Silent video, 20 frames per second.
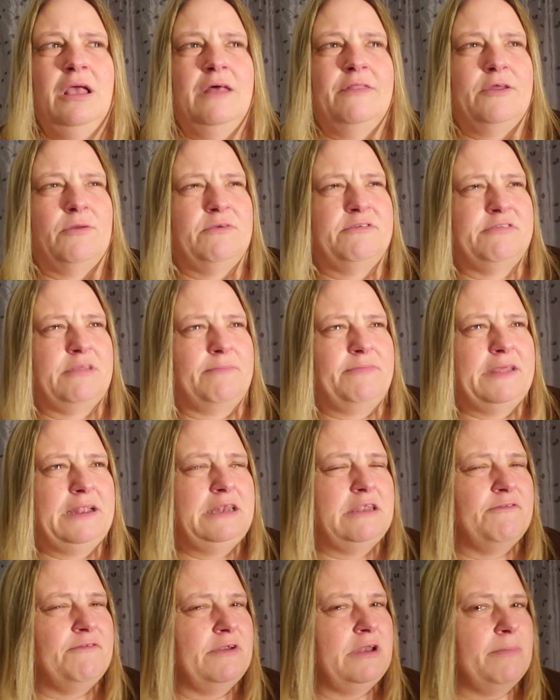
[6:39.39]
there was something
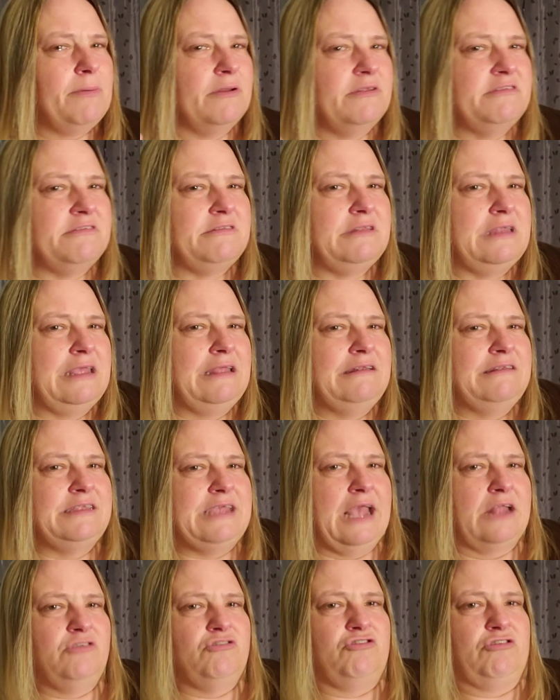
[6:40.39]
different about his
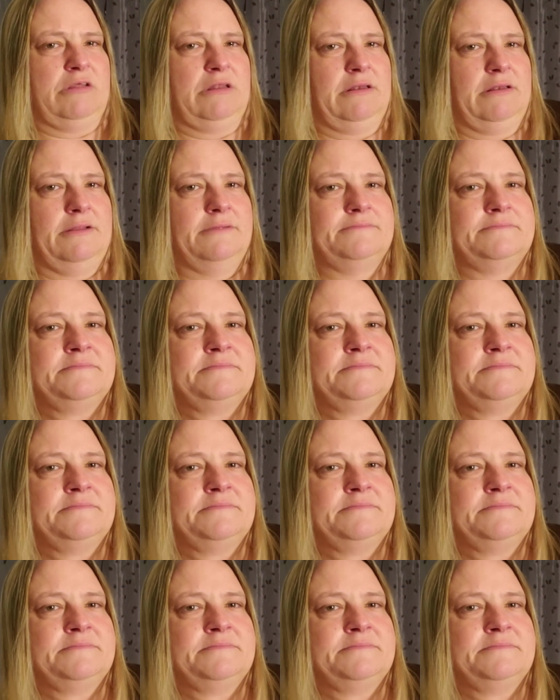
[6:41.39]
intention.